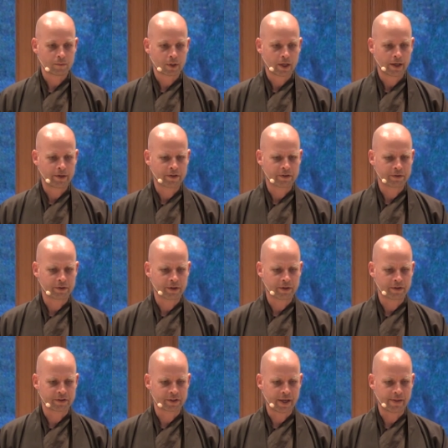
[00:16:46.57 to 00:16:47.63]
And in
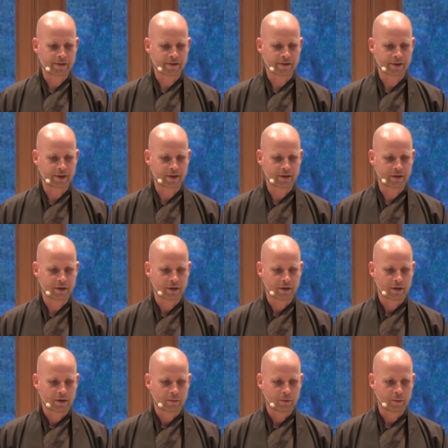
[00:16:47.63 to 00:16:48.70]
a sense that
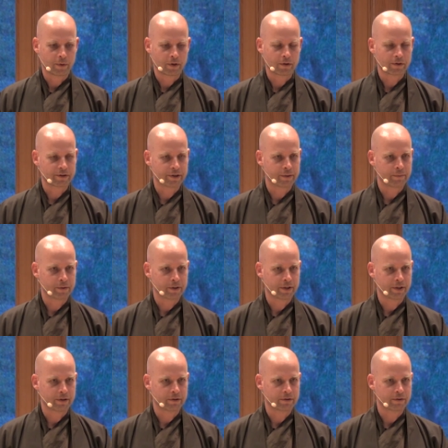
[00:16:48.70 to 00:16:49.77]
when we look
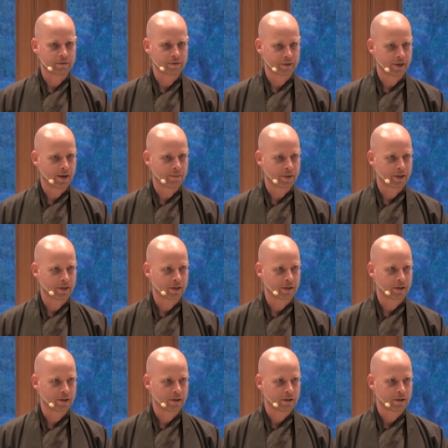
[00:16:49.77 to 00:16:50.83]
deeply into phenomena,
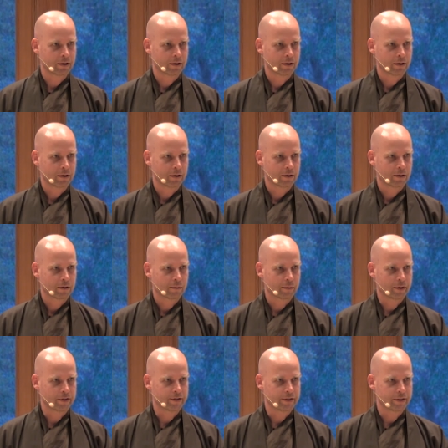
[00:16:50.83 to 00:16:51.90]
we
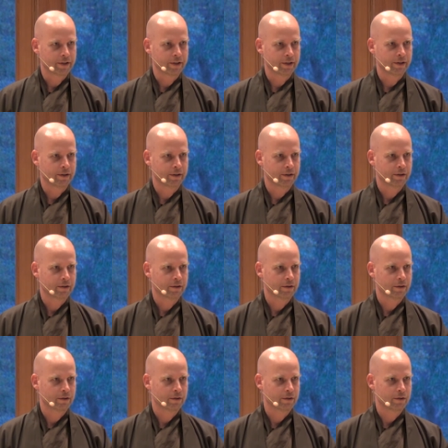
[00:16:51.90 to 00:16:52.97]
see
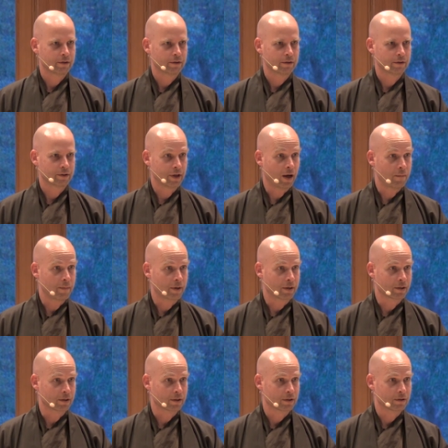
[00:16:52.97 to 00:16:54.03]
the Dhamma,
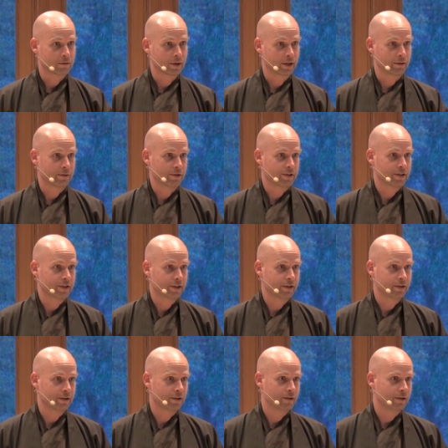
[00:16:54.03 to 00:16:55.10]
right? We
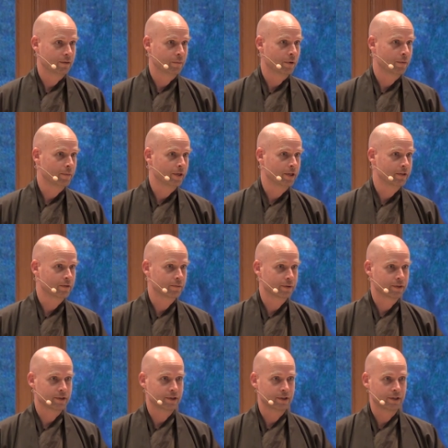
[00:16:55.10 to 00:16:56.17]
see impermanence, we
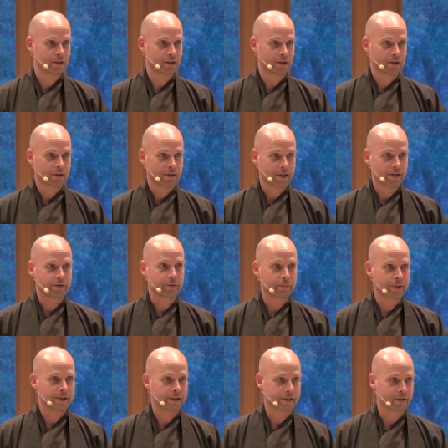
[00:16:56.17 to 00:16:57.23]
see
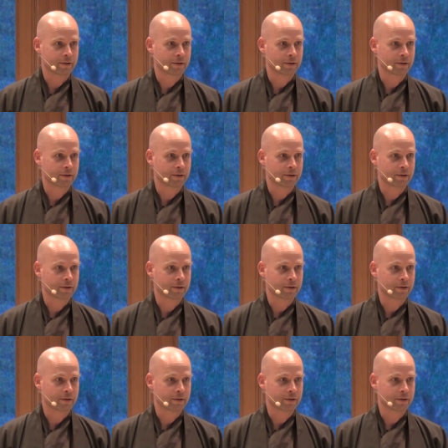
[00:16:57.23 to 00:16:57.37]
interbeing.